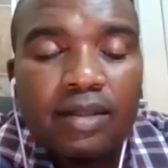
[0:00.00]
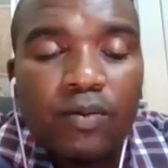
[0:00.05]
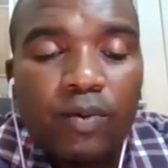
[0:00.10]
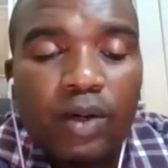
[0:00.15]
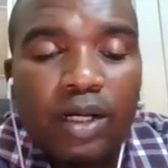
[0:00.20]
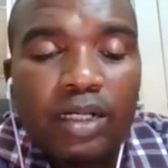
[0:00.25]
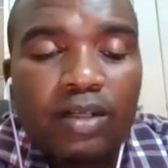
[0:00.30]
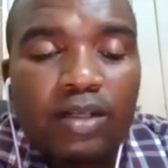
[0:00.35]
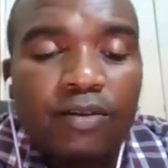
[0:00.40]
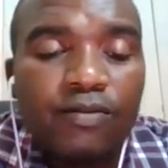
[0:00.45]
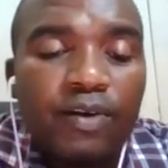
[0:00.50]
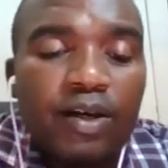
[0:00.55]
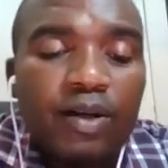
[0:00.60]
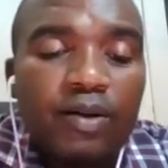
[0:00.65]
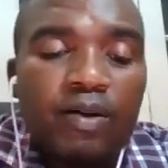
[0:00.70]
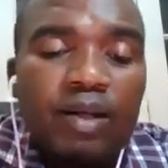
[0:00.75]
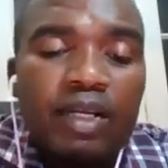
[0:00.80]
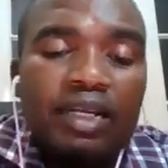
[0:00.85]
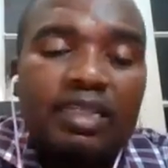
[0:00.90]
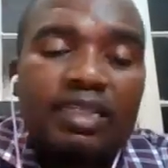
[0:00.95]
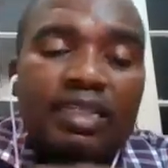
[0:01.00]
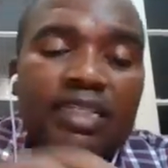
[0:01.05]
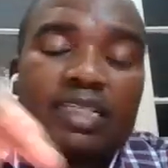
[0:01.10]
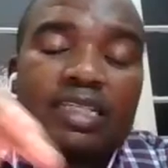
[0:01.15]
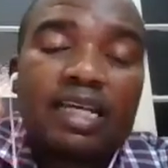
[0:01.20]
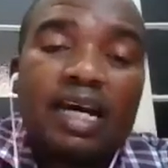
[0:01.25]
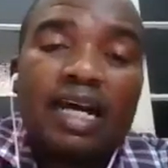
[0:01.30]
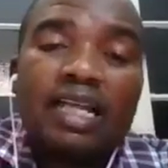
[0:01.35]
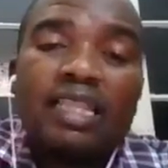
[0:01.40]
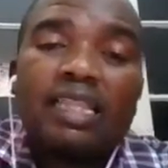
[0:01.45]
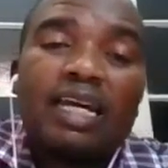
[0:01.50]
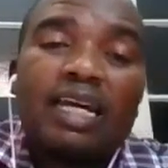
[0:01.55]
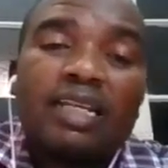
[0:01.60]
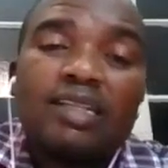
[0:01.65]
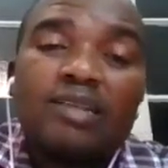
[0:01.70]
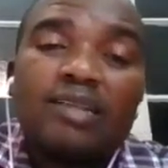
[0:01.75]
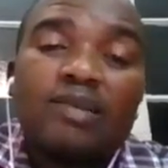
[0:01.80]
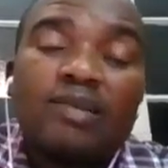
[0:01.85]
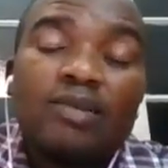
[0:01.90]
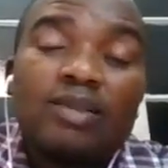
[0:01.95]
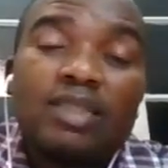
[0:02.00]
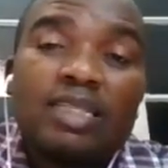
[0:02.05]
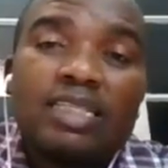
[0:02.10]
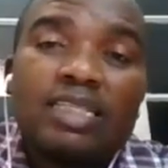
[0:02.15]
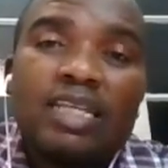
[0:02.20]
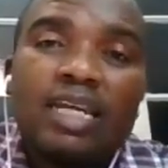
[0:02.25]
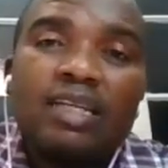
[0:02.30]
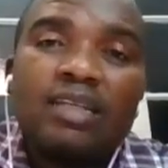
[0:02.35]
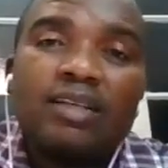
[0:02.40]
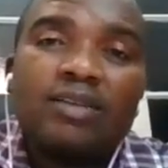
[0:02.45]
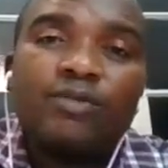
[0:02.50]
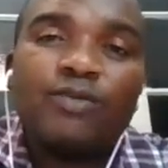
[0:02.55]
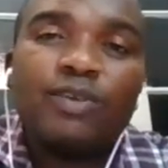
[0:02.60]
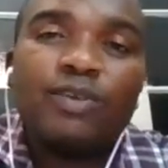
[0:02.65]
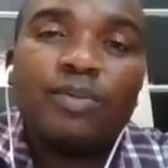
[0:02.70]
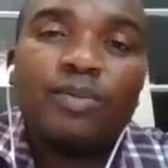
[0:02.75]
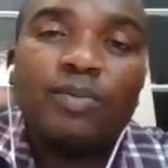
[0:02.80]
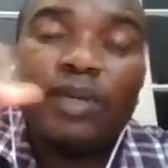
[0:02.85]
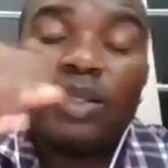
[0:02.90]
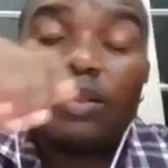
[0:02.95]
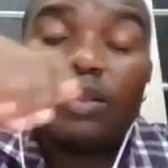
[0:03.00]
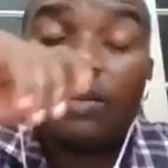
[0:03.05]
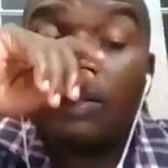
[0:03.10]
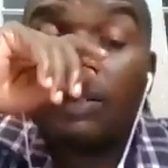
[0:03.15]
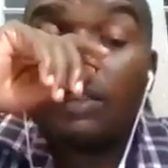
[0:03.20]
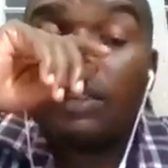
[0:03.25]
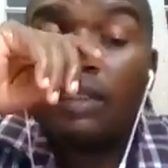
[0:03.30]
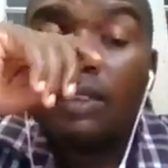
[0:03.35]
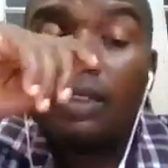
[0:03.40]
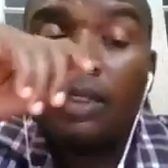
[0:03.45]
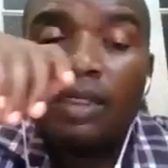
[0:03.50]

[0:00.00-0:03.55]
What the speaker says: Whatever knowledge is gathered through the scientific method,